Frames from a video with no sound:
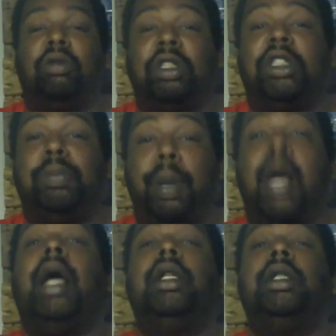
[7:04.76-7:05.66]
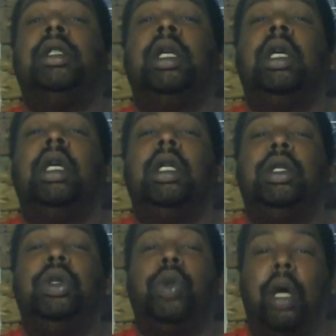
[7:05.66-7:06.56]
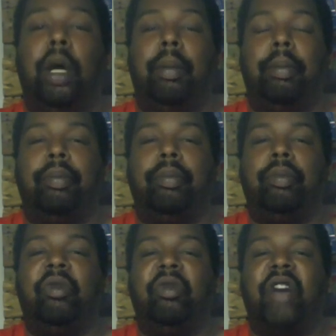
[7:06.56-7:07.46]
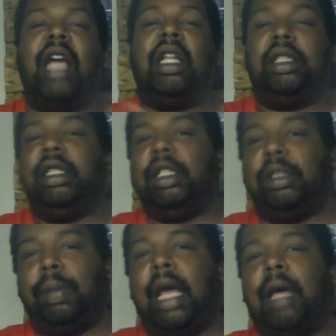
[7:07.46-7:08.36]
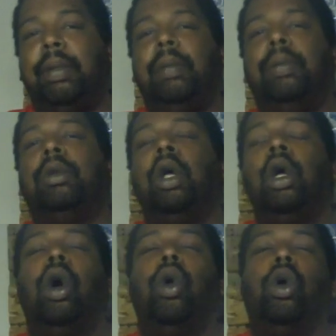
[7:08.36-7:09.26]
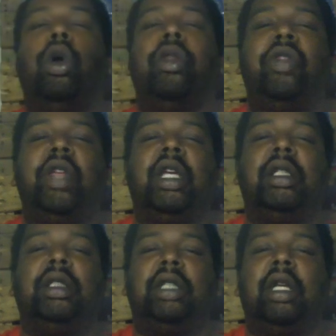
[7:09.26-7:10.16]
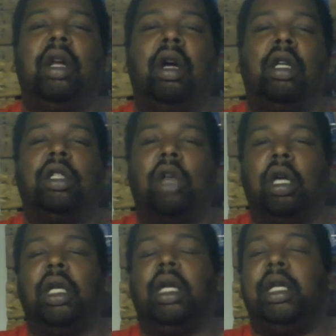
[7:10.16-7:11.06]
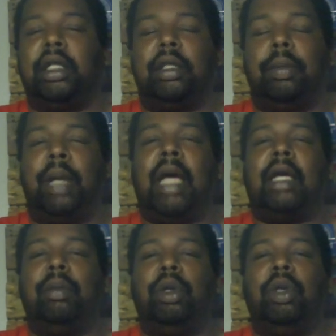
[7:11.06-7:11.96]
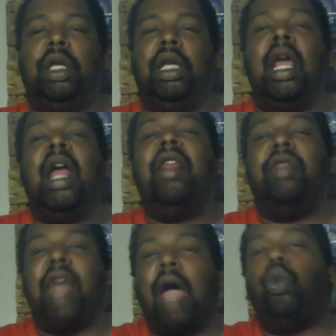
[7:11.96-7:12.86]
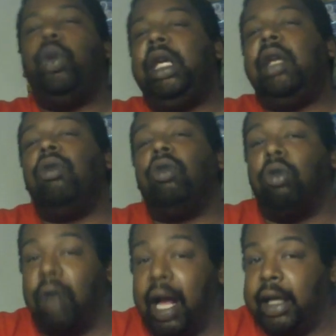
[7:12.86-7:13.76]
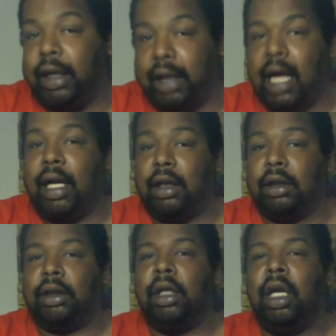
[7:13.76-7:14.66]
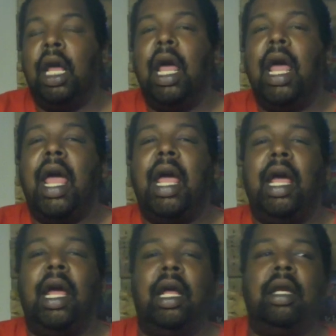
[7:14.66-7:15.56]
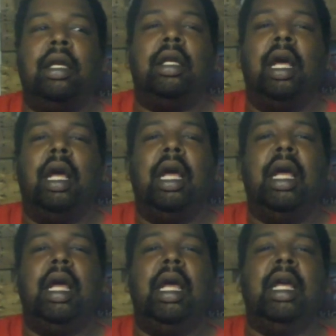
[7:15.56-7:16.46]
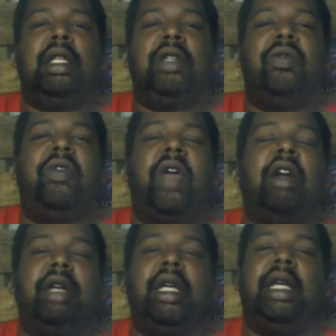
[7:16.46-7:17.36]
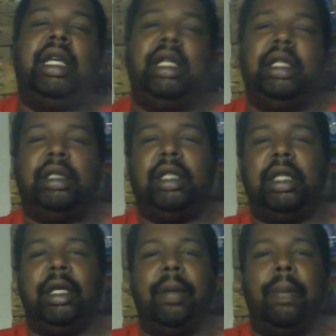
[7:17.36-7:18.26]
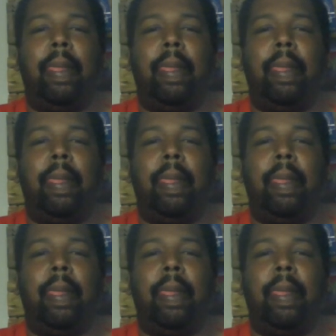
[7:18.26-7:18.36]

response to violence against black people or things that are targeted against the black community that we can recognize. And it's very easy